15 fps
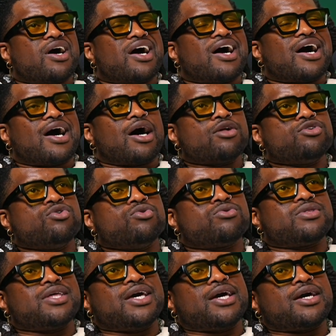how do you
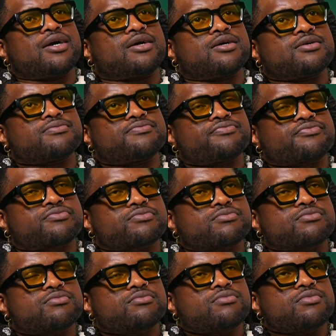think
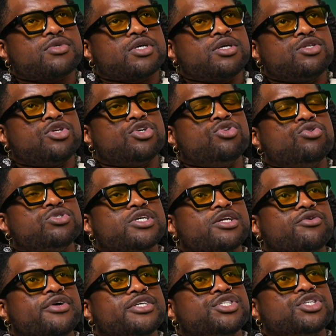the new
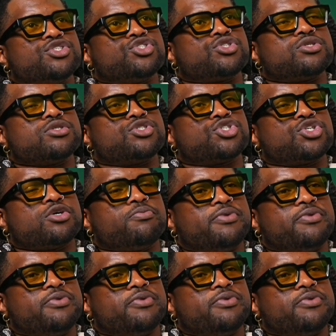generation should